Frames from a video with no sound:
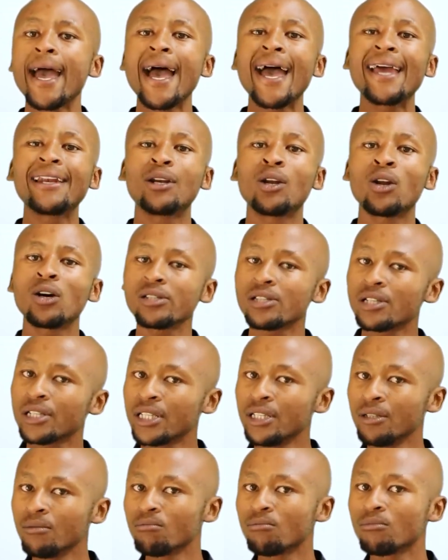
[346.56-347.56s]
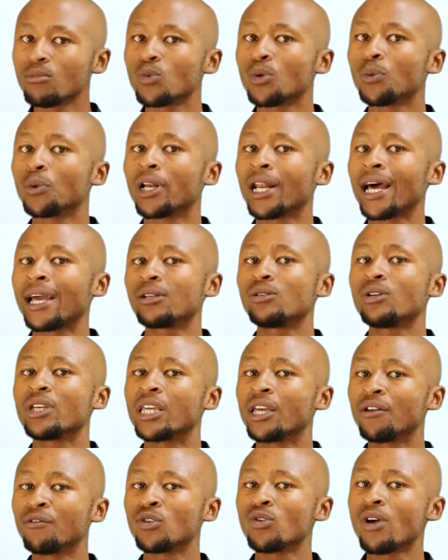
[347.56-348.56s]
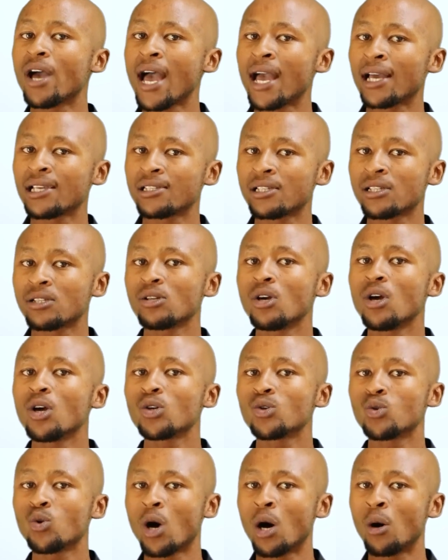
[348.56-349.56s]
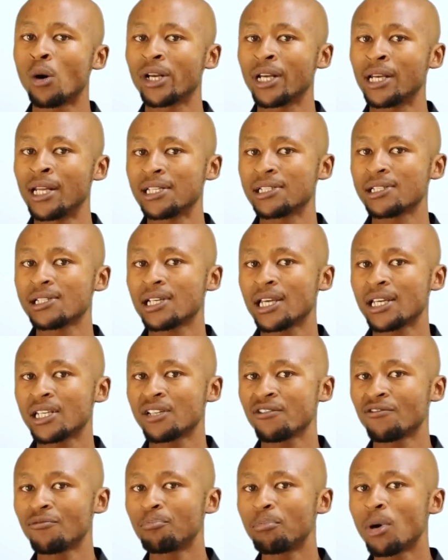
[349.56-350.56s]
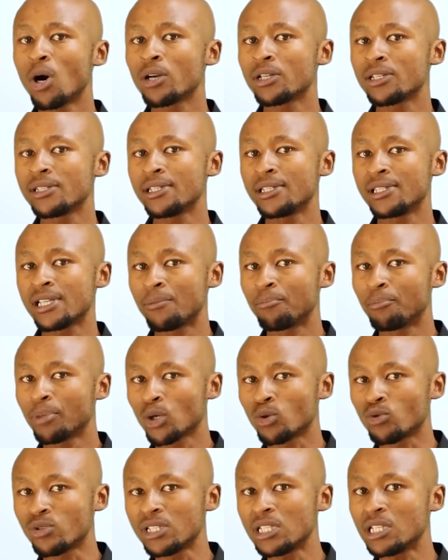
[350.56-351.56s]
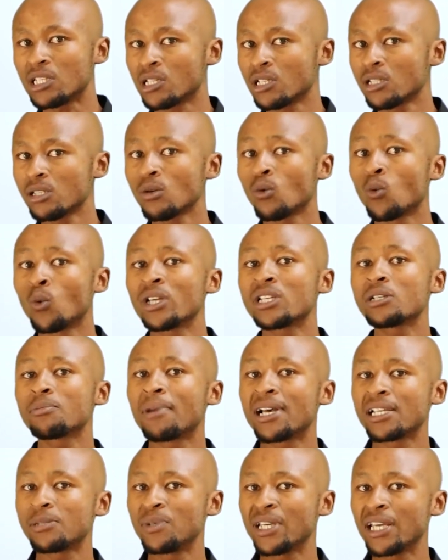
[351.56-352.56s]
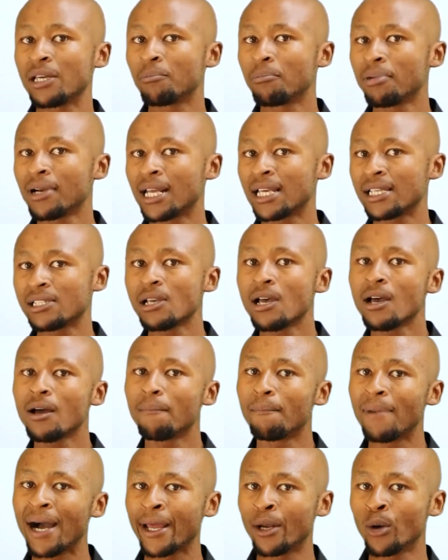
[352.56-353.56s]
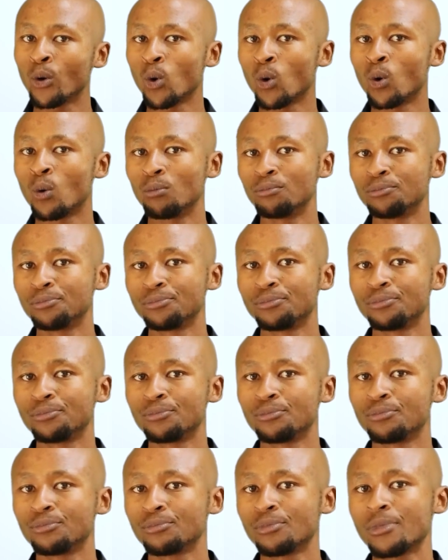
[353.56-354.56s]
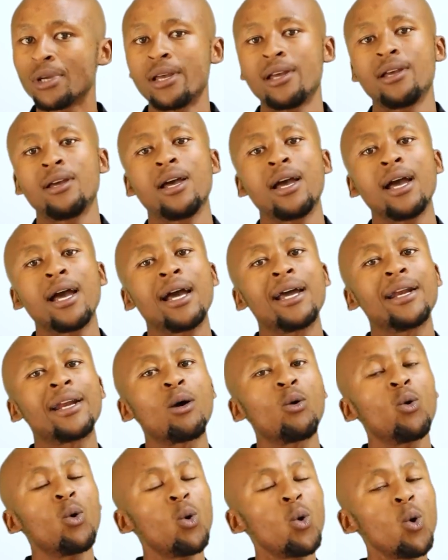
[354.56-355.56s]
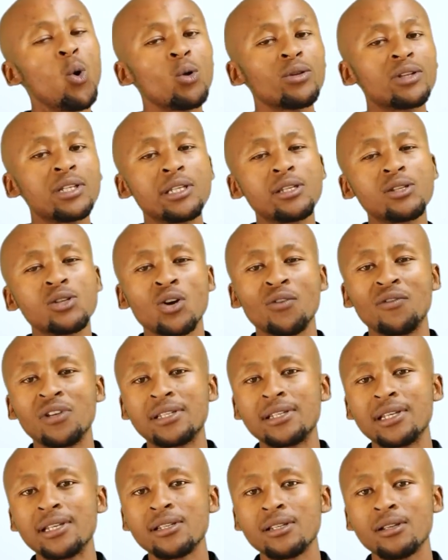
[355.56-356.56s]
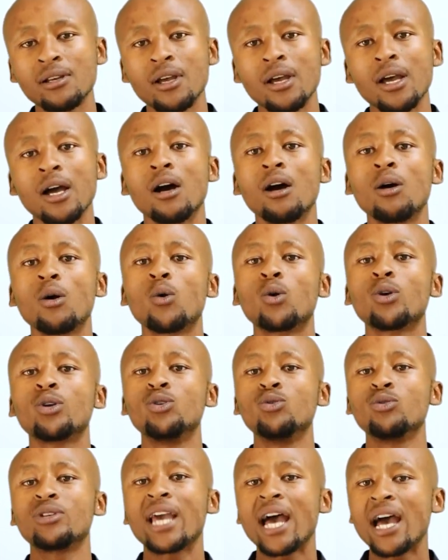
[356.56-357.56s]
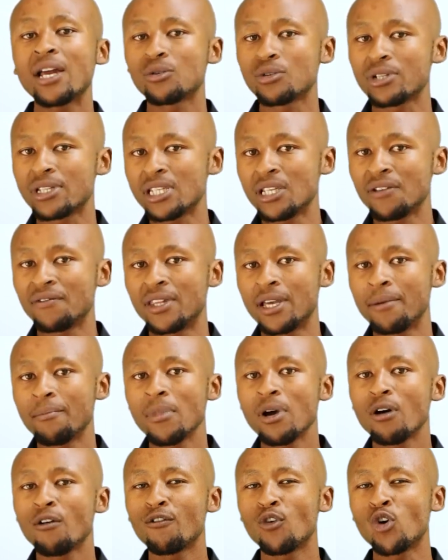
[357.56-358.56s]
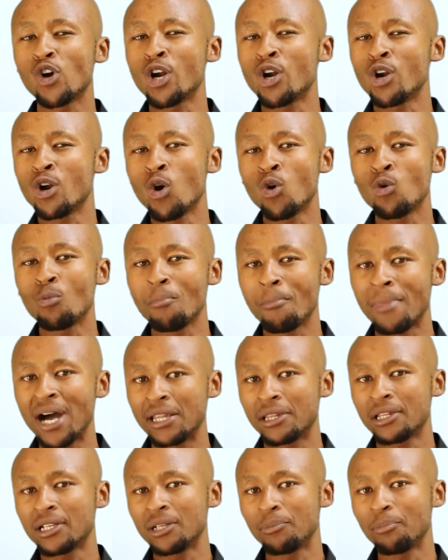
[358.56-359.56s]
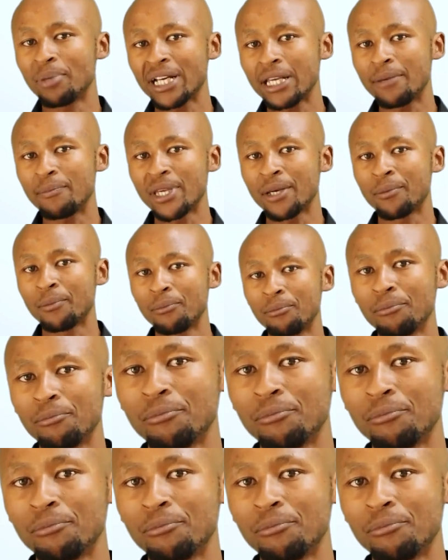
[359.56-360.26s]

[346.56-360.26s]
And lastly, we would like to give you access to our legislative policies and procedures which must be in place by law. Now, all these services, you can receive them for a low monthly premium.